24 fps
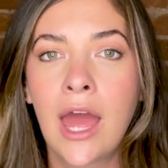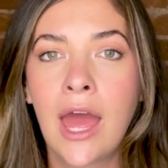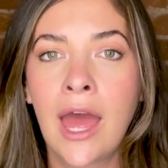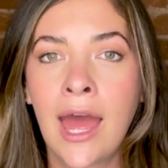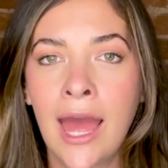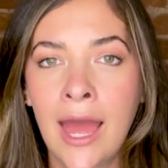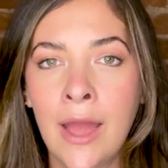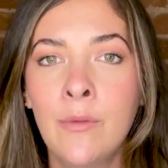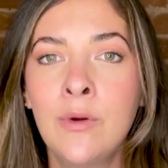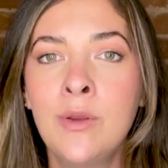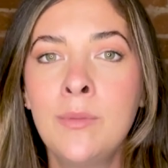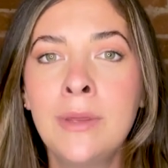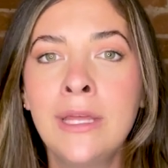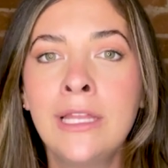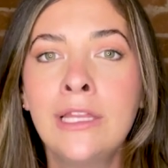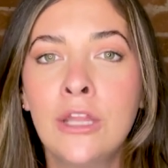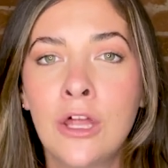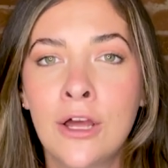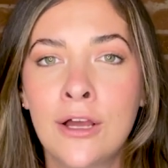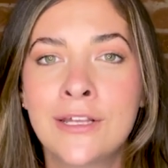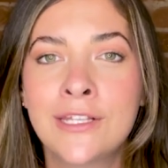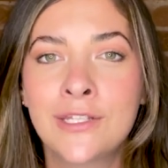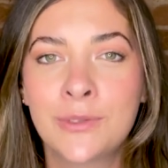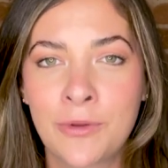I would be
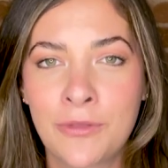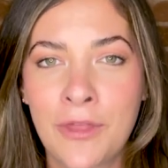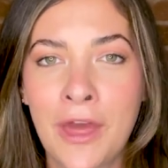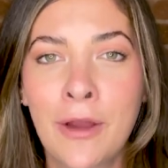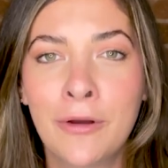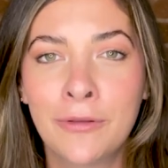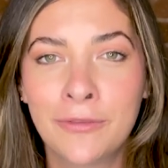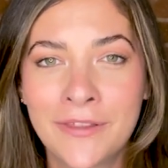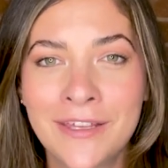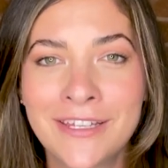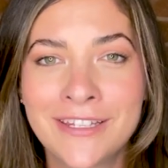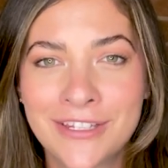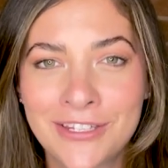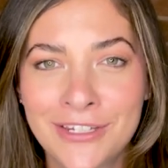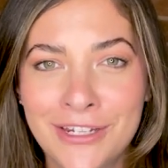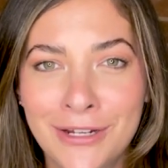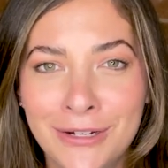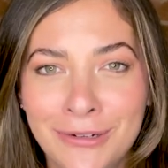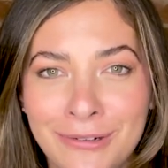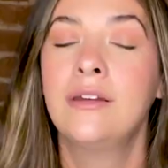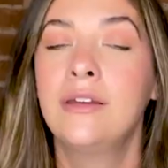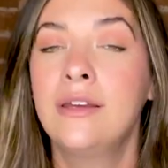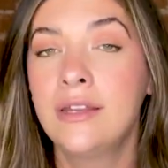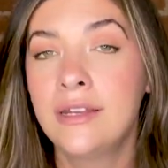lost without these
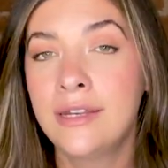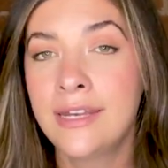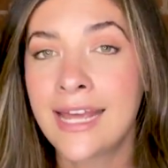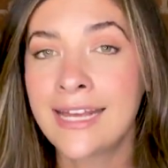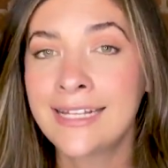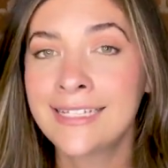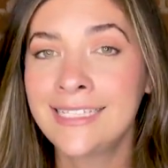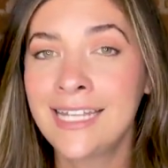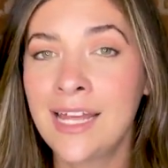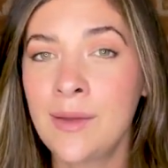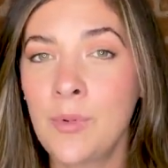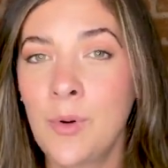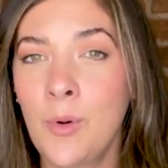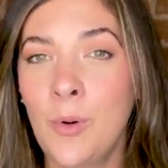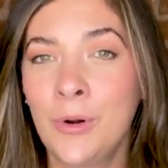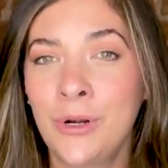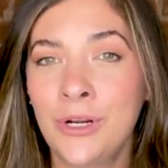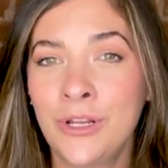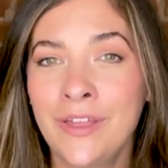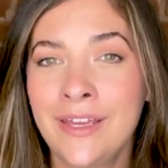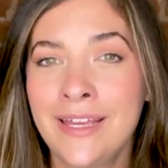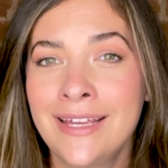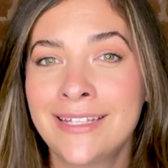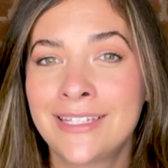two. Next up,
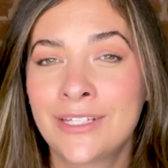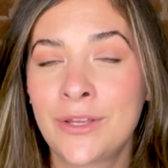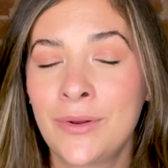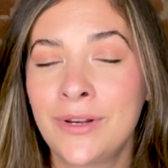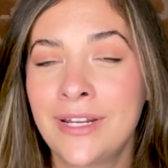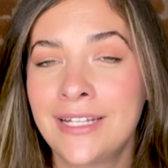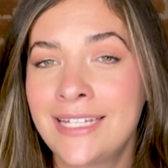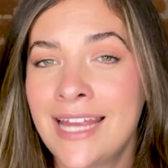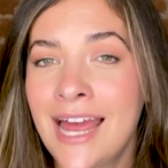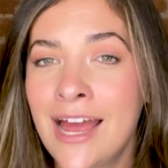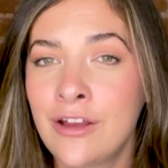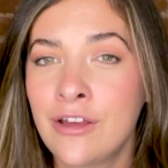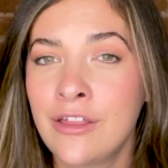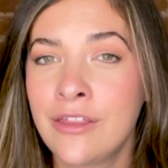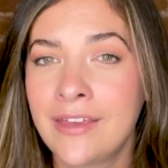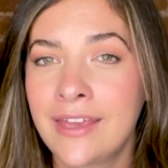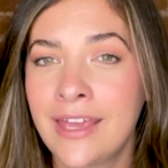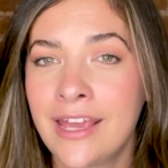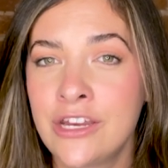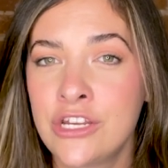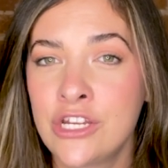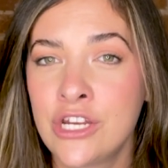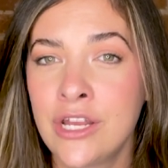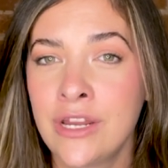Horderly is going to tackle the
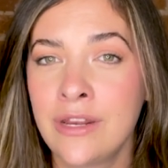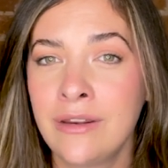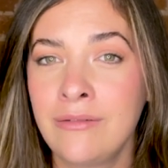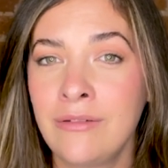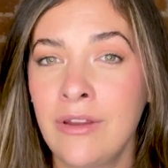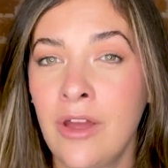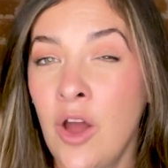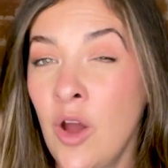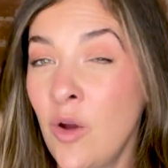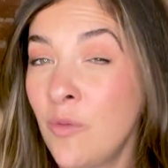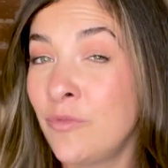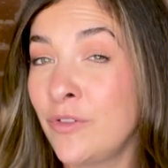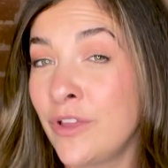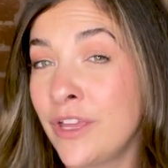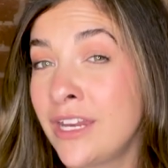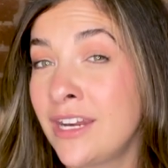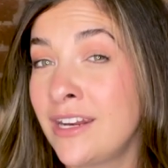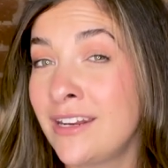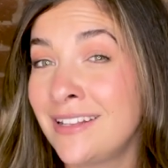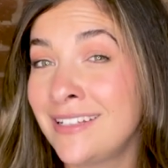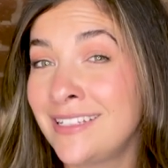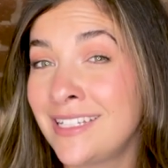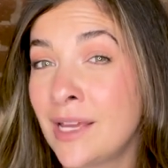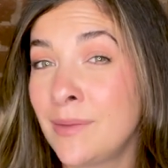kitchen, hopefully in
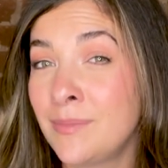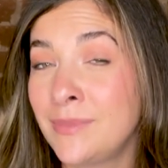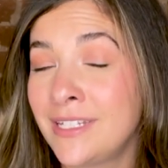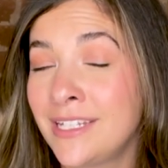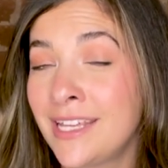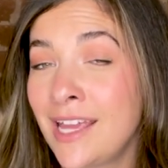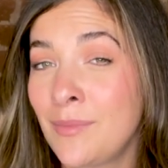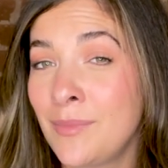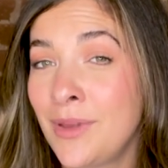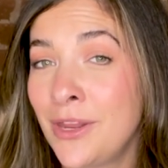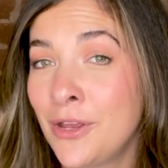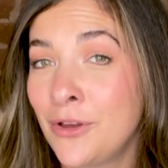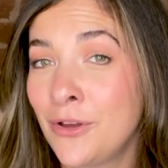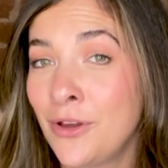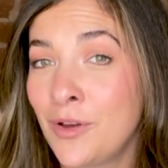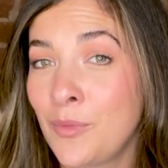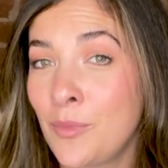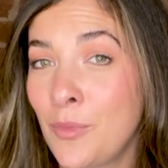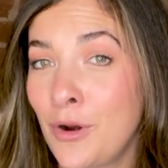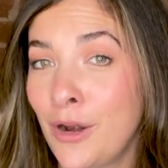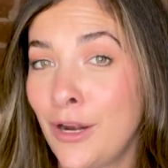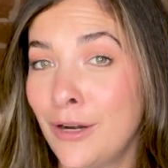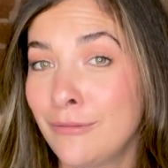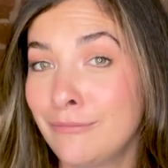an attempt to get me to cook
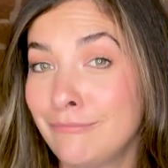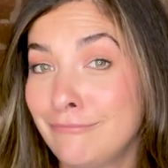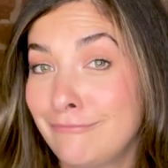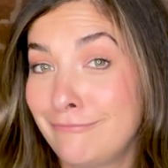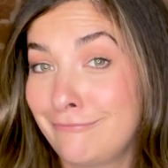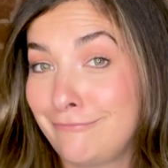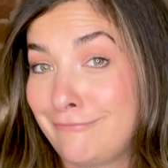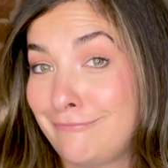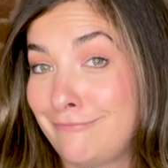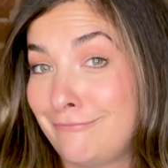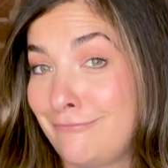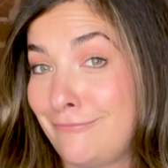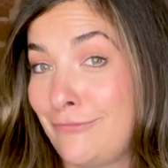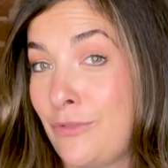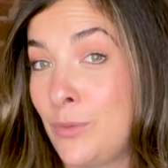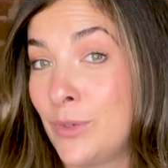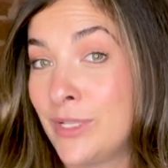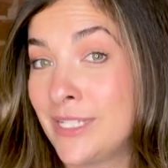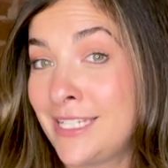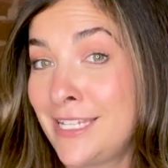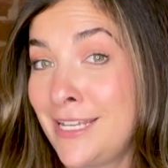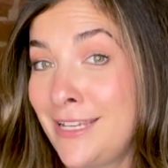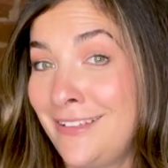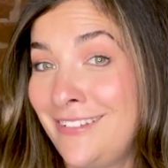more. We'll
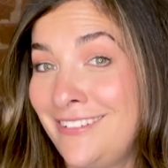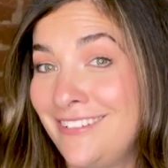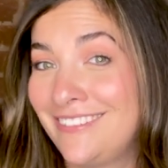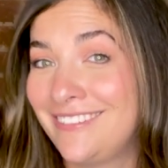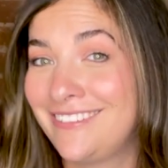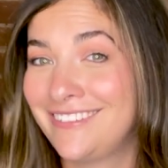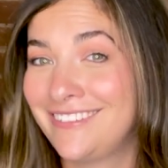see.